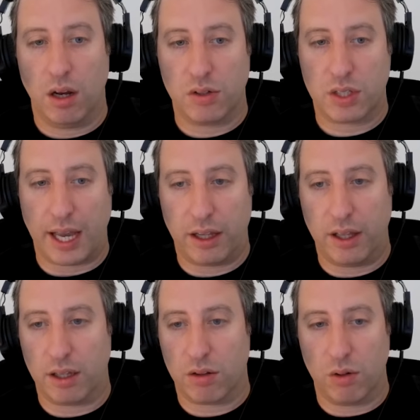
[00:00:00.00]

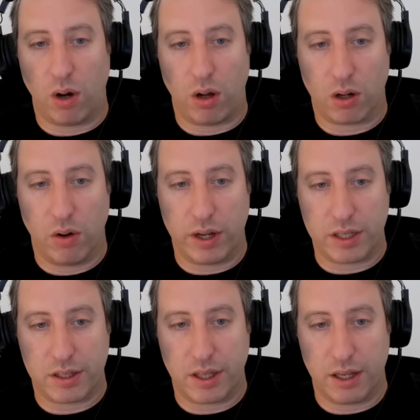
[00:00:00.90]
cycling through
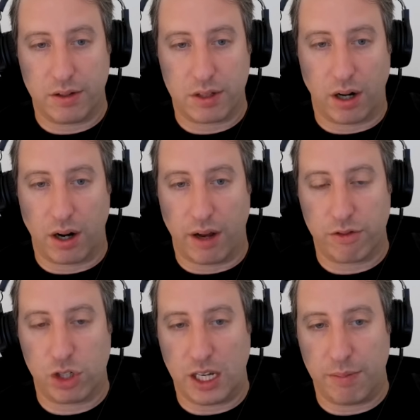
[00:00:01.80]
altcoins that start
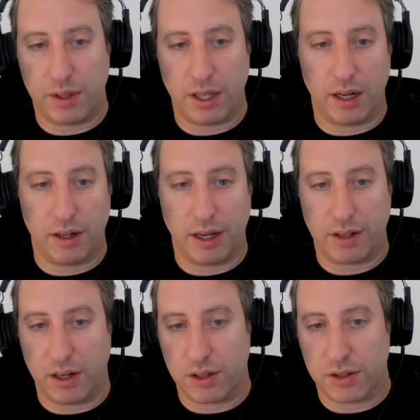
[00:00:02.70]
off cheap and then,
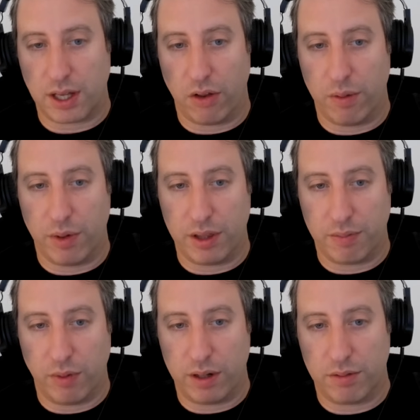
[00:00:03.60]
you sell them
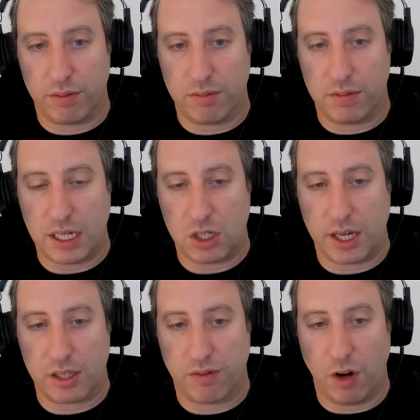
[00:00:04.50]
when
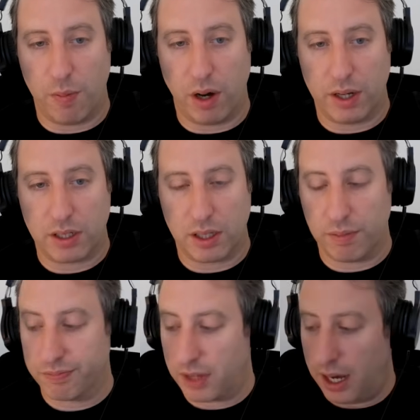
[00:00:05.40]
degens FOMO into
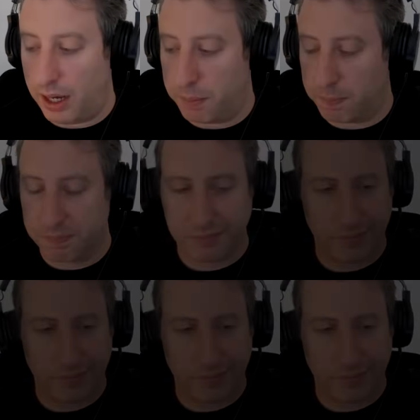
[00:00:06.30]
them.